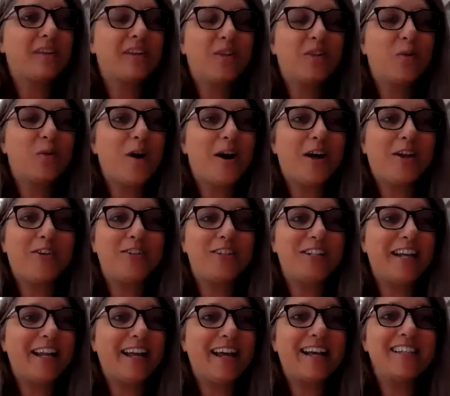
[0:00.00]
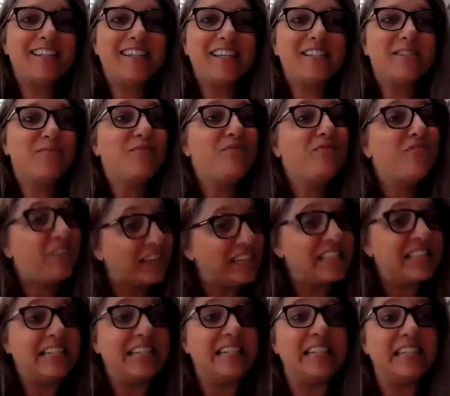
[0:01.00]
in the water today. I see some
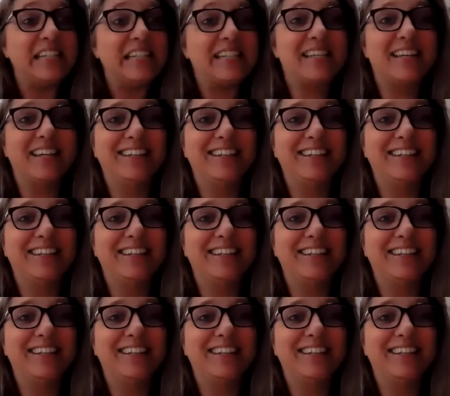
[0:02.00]
feistiness.